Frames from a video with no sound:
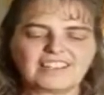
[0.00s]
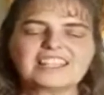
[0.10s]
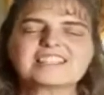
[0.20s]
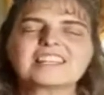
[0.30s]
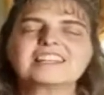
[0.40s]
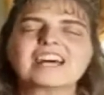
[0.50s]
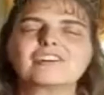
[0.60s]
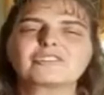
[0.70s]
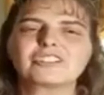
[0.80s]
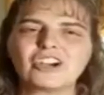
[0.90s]
Let's
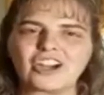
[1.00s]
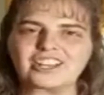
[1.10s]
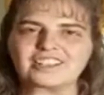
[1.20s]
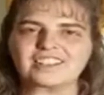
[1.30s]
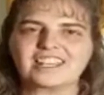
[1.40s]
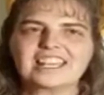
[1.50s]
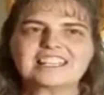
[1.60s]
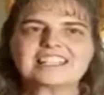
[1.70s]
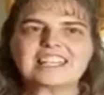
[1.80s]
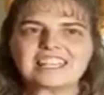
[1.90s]
allow God
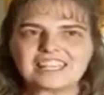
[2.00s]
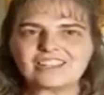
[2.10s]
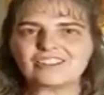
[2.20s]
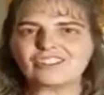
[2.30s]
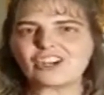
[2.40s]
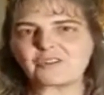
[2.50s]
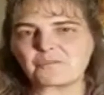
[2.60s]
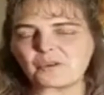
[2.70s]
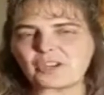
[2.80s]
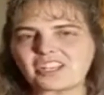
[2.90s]
to heal our
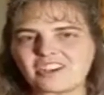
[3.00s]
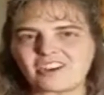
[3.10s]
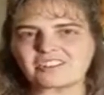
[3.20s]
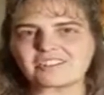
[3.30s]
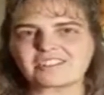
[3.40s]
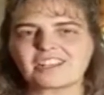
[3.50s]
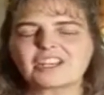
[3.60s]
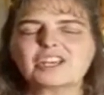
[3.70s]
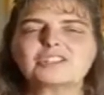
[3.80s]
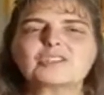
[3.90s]
broken hearts
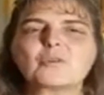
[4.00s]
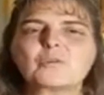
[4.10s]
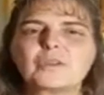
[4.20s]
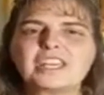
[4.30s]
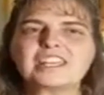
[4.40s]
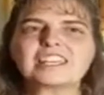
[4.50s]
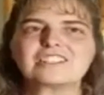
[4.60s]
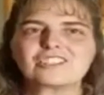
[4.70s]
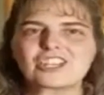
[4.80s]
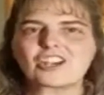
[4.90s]
so we
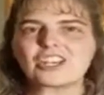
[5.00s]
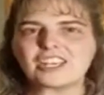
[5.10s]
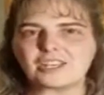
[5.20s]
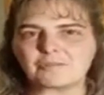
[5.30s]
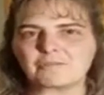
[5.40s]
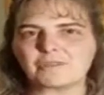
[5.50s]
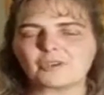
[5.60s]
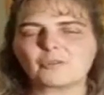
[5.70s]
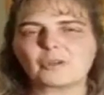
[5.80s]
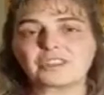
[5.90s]
can share Him
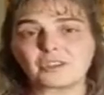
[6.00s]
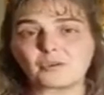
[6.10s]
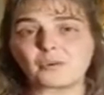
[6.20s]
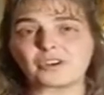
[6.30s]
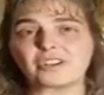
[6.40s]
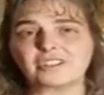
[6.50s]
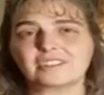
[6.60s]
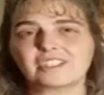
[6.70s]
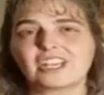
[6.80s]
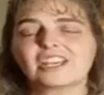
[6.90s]
with the world,
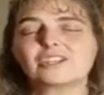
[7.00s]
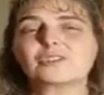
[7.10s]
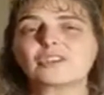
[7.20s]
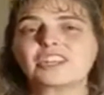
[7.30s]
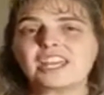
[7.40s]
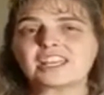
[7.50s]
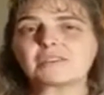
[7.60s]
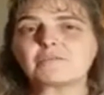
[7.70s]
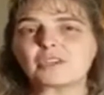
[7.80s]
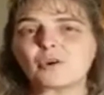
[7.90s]
so they
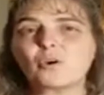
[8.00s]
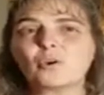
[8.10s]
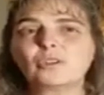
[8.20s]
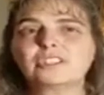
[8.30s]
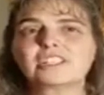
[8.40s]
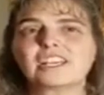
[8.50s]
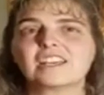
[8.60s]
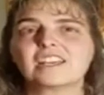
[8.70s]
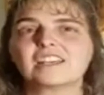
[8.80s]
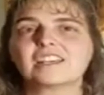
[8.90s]
can behold
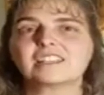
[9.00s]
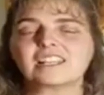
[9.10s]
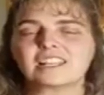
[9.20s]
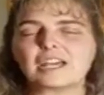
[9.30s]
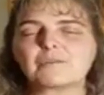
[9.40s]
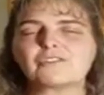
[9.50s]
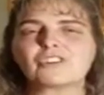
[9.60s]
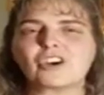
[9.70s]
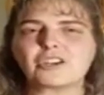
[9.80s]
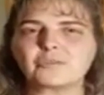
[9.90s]
the Lamb
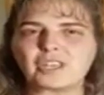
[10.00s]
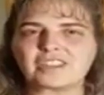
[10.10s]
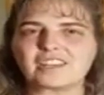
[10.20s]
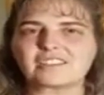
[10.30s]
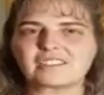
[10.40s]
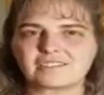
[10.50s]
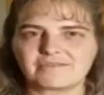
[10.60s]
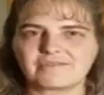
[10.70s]
of God with us.